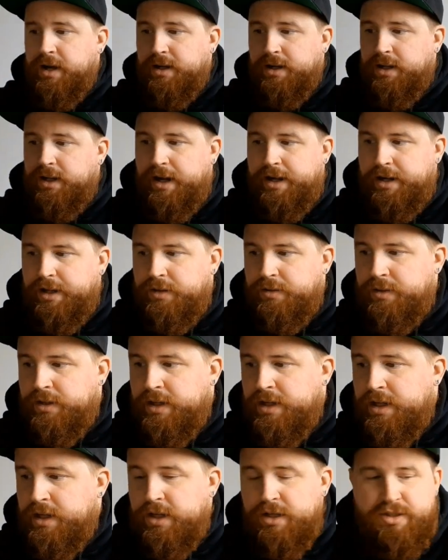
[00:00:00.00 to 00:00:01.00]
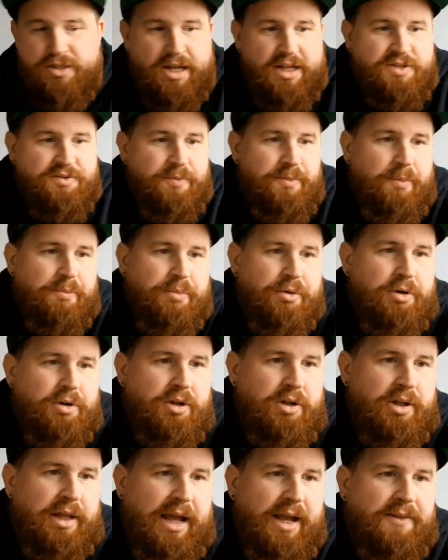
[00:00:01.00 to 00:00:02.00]
going to lie to you. That's from the
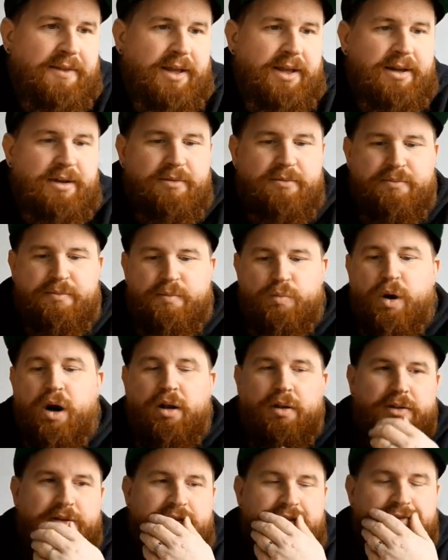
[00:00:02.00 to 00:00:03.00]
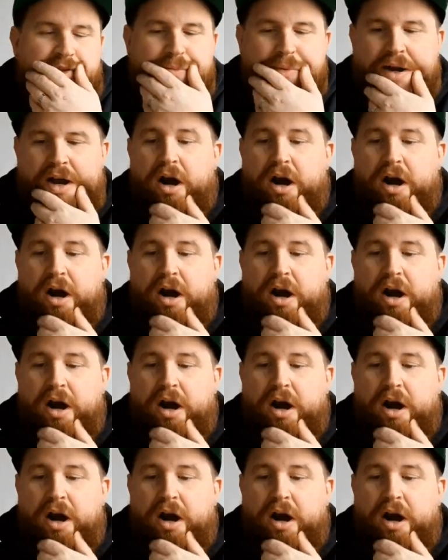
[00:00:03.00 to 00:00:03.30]
pull, and then, well, this is from my